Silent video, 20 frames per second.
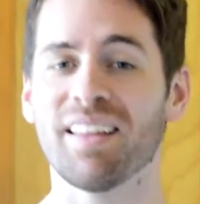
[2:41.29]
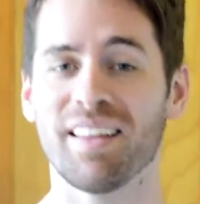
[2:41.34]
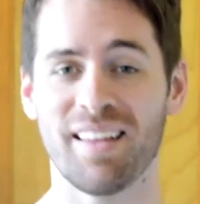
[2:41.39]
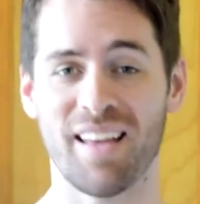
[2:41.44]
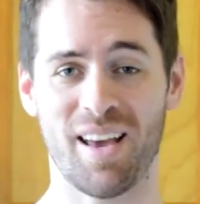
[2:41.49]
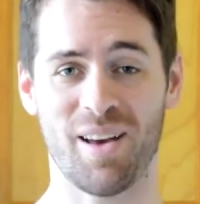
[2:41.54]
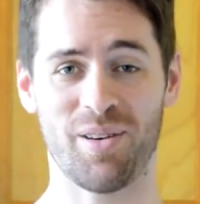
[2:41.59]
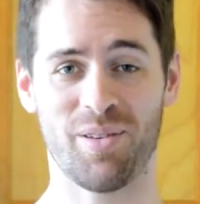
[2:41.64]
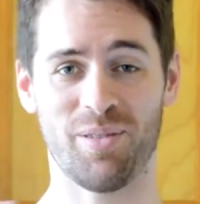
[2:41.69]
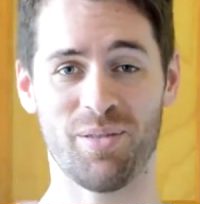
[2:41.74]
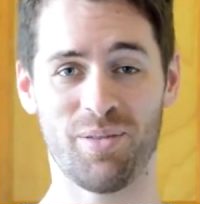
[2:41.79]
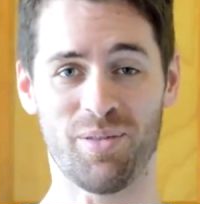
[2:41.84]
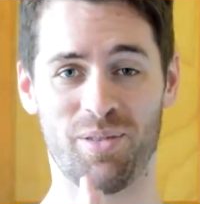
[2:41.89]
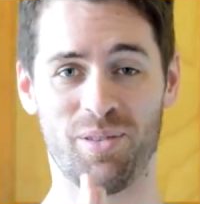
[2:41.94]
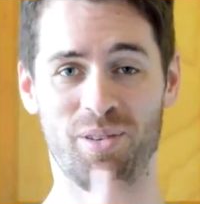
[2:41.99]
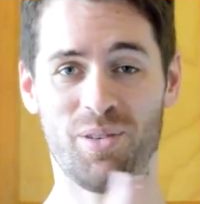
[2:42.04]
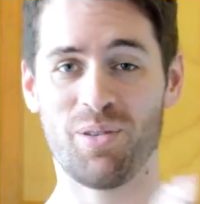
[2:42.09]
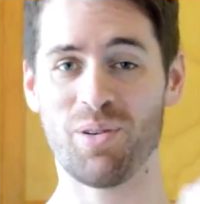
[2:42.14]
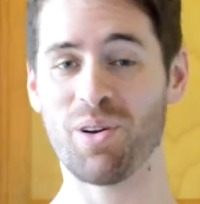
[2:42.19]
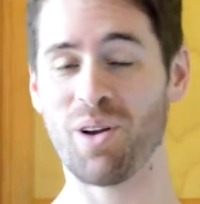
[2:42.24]
Now,
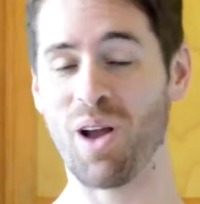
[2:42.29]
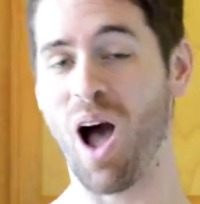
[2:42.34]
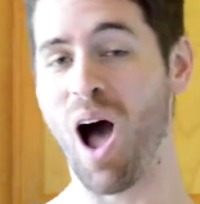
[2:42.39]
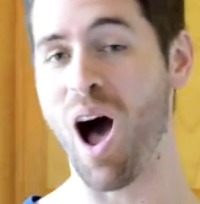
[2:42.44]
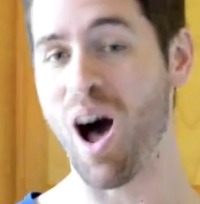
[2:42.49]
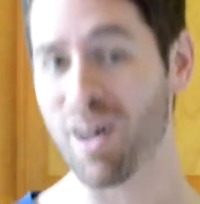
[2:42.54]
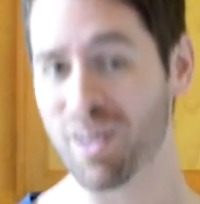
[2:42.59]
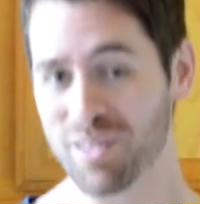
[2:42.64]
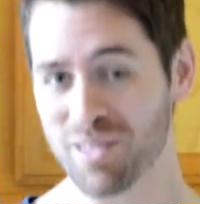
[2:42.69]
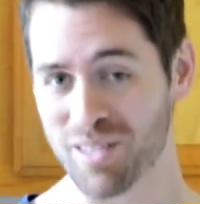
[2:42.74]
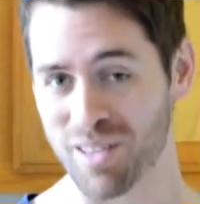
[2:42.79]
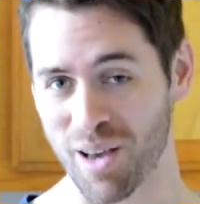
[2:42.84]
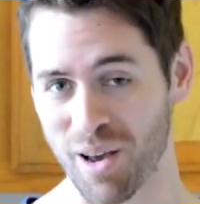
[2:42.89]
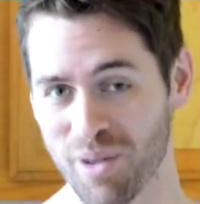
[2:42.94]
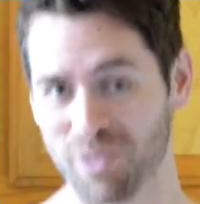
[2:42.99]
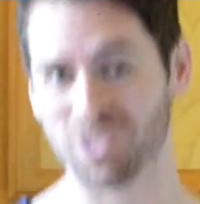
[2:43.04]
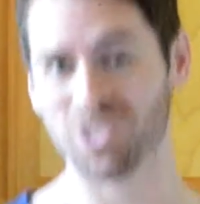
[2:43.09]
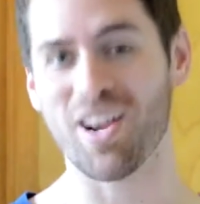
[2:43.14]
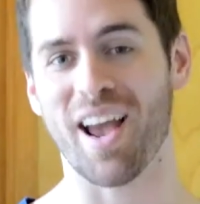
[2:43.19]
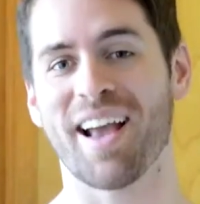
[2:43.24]
you could
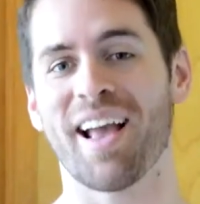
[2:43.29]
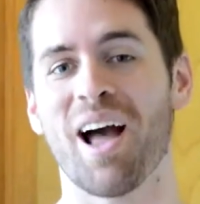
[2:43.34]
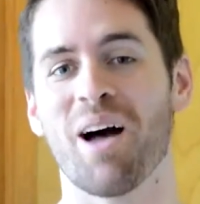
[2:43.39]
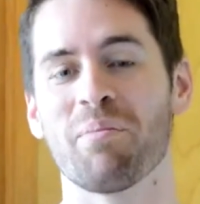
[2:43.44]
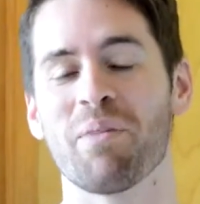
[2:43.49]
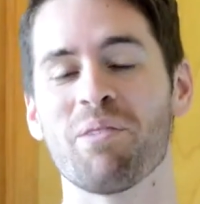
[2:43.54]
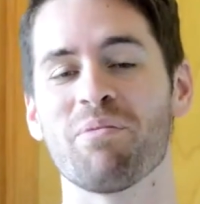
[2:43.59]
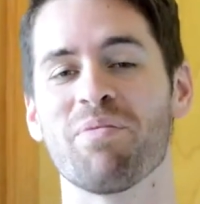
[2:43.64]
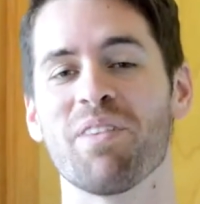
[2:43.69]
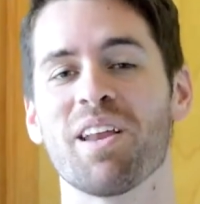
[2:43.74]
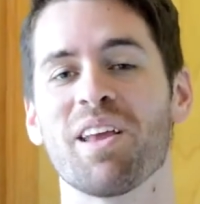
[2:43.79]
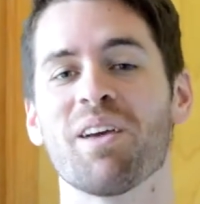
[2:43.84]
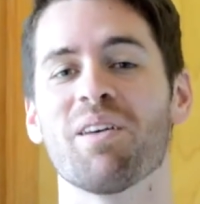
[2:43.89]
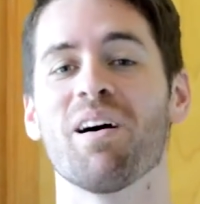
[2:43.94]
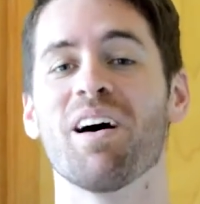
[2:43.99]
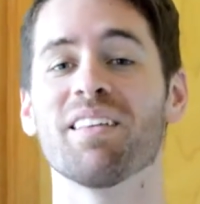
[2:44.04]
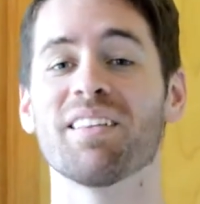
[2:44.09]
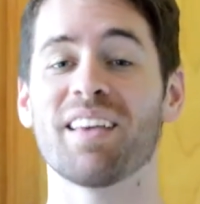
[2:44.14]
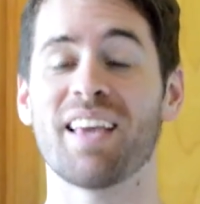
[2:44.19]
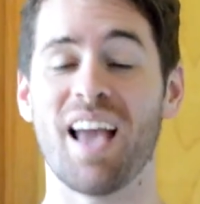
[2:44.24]
also check out my video
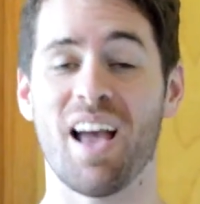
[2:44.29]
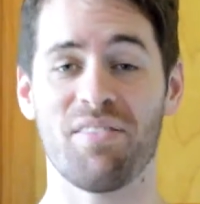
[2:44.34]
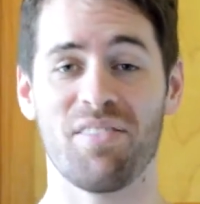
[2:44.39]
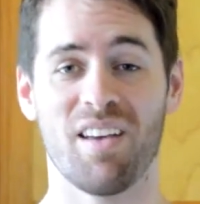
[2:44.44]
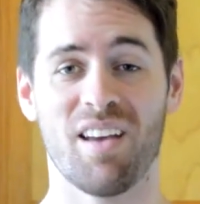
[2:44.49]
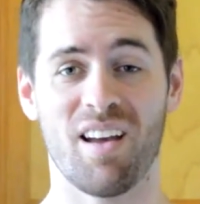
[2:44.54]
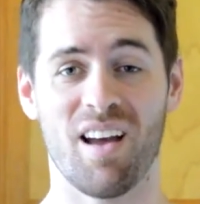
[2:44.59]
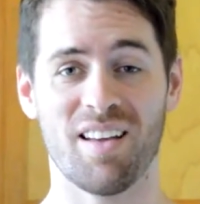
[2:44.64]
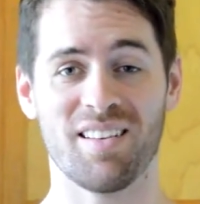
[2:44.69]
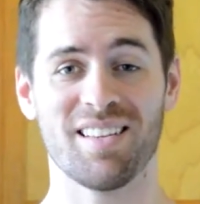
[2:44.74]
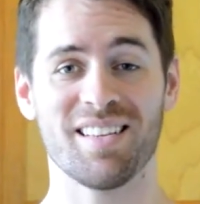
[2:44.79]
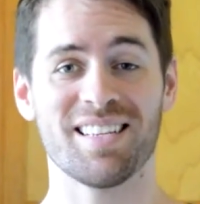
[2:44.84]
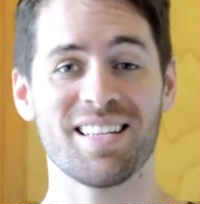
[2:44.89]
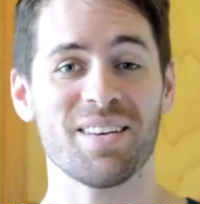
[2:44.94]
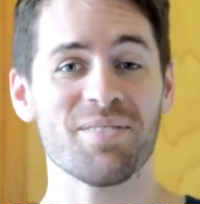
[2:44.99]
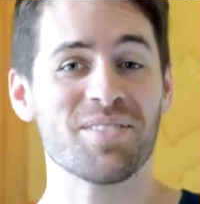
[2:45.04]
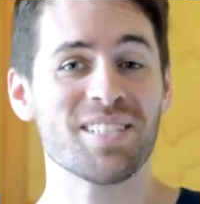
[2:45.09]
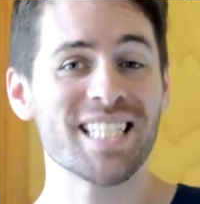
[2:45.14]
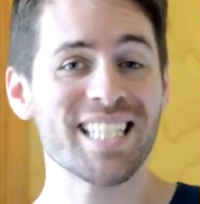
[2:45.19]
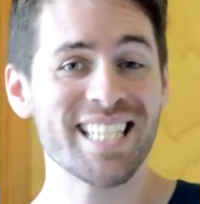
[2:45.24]
on the caffeine content
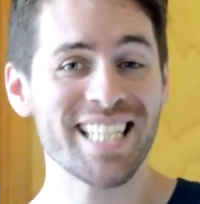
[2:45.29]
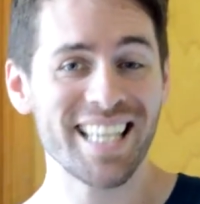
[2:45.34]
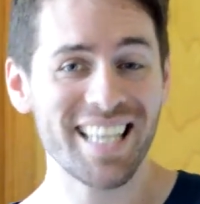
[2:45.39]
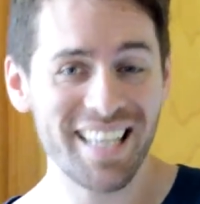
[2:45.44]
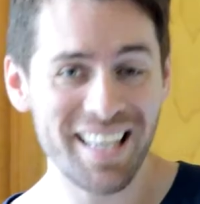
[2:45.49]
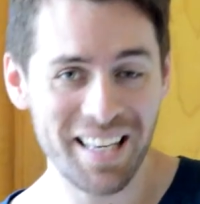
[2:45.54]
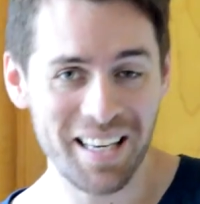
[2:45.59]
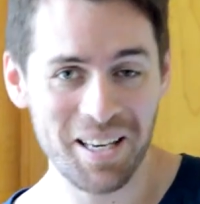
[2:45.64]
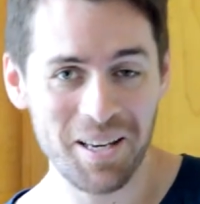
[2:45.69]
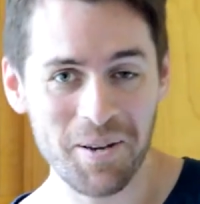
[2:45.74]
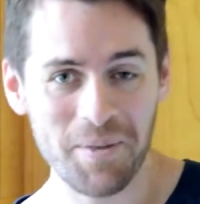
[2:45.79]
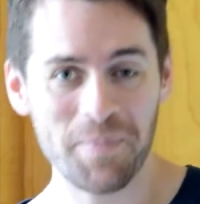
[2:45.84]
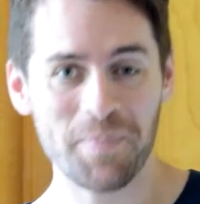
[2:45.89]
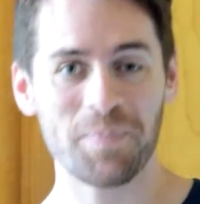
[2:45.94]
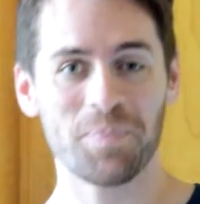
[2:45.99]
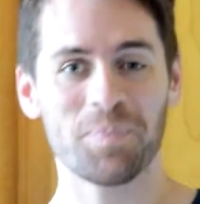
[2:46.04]
of tea,